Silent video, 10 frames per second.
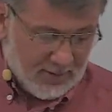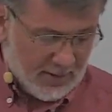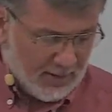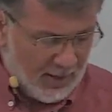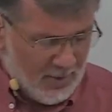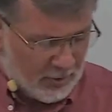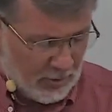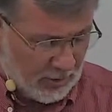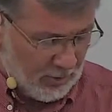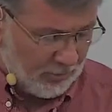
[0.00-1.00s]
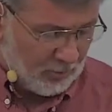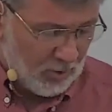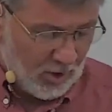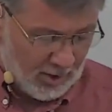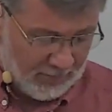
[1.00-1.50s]
and I'm not going to go
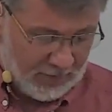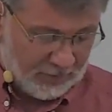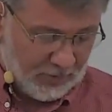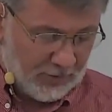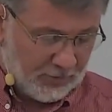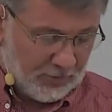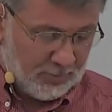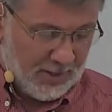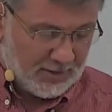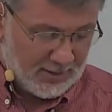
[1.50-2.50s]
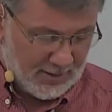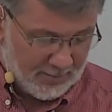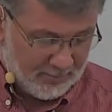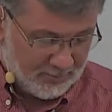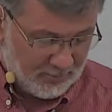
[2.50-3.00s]
through all of these verses, but,
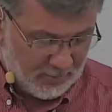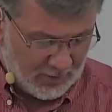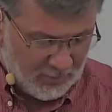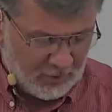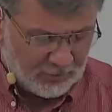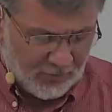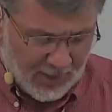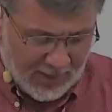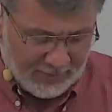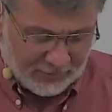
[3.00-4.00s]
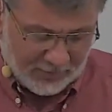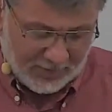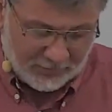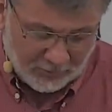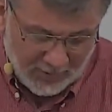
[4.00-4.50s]
um, but in verse 5 it
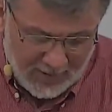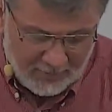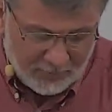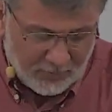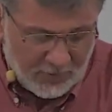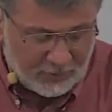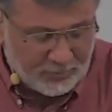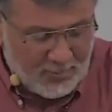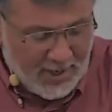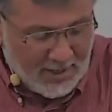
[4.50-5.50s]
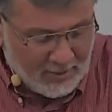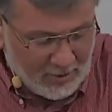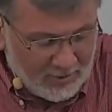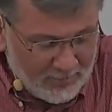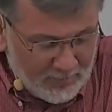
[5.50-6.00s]
says, For after this
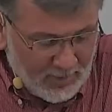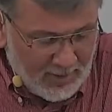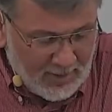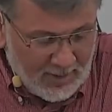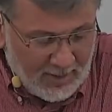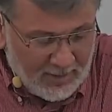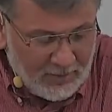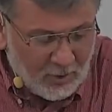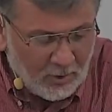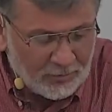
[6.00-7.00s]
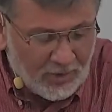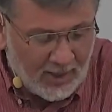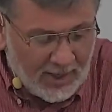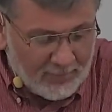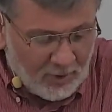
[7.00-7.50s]
manner, in the old
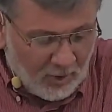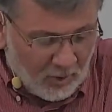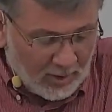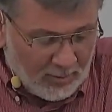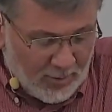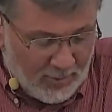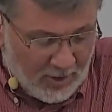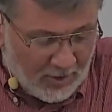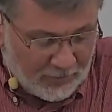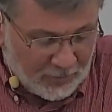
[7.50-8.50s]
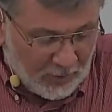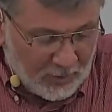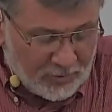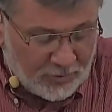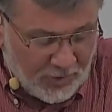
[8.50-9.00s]
time, the holy women also
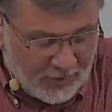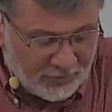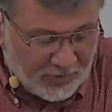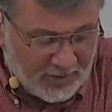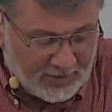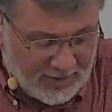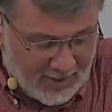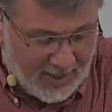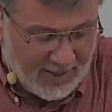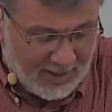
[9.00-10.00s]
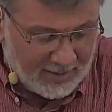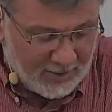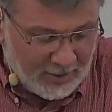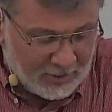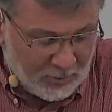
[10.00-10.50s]
who trusted in God
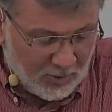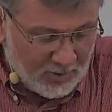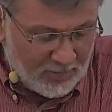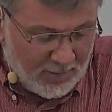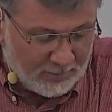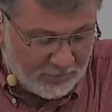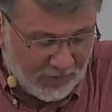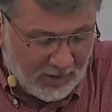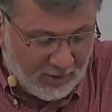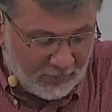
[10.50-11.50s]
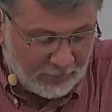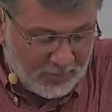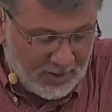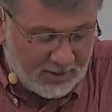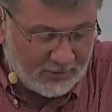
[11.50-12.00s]
adorned themselves,
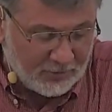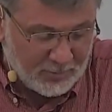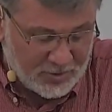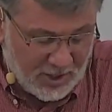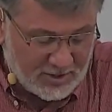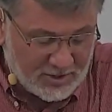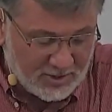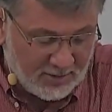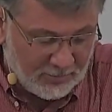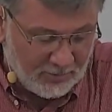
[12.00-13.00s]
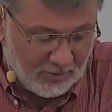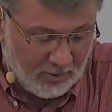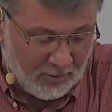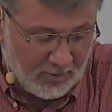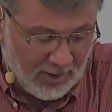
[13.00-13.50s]
being in subjection unto their
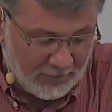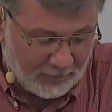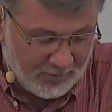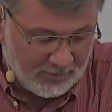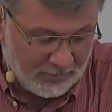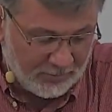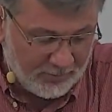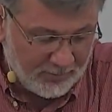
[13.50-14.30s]
own husbands.